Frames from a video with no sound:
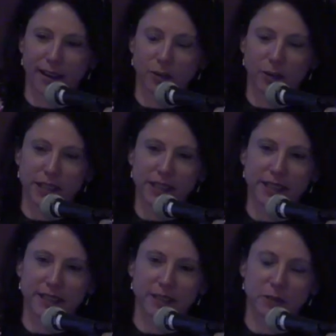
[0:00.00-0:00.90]
We
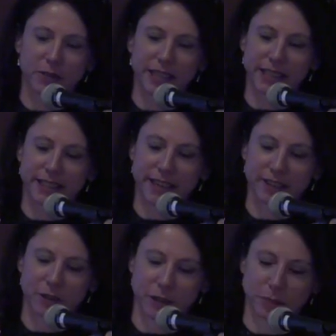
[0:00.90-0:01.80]
just
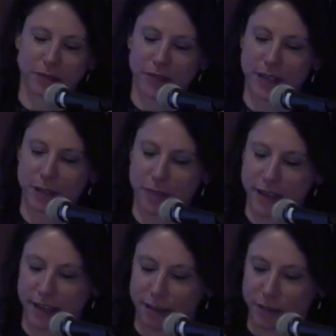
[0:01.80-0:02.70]
love it when Professor
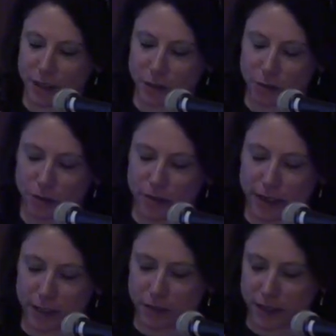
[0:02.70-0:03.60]
Bay comes to talk with
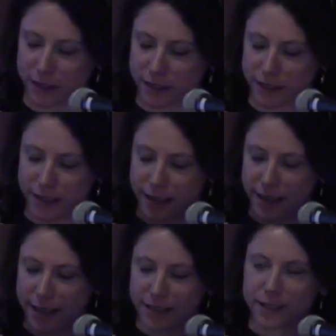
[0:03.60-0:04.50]
us because
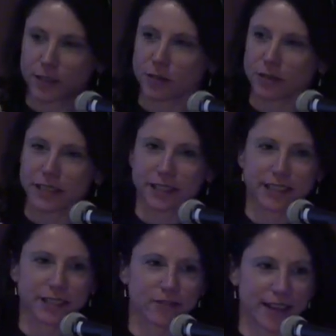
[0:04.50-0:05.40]
the stories are
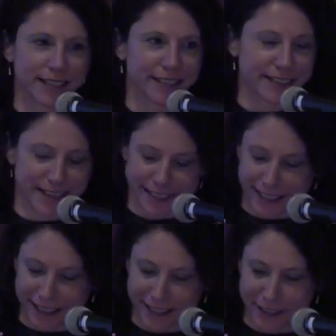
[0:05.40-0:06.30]
just
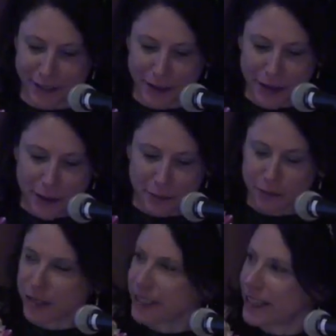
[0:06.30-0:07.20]
fascinating. So
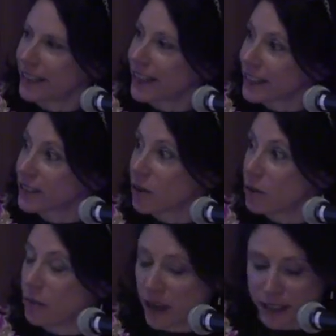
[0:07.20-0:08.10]
appreciate that so
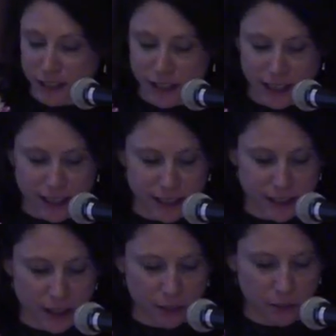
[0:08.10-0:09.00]
much.
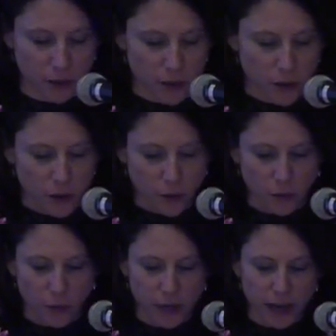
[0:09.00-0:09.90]
And
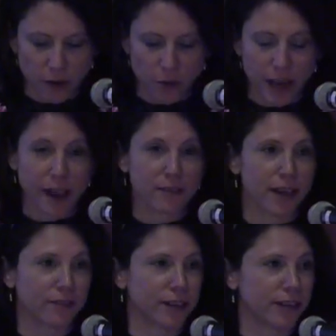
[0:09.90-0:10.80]
we have
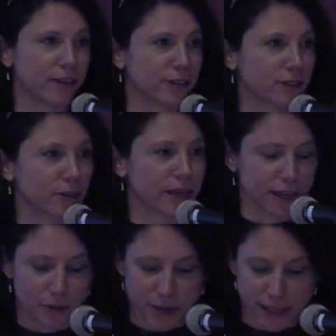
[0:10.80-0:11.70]
that video, so we
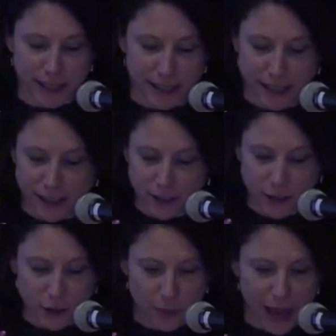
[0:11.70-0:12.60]
can always
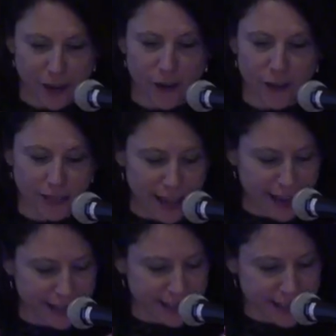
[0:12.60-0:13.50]
look back on
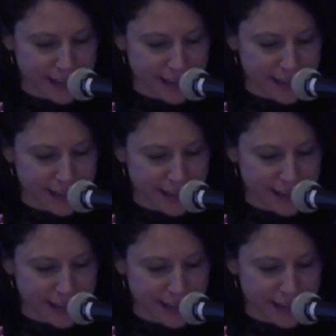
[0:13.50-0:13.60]
that.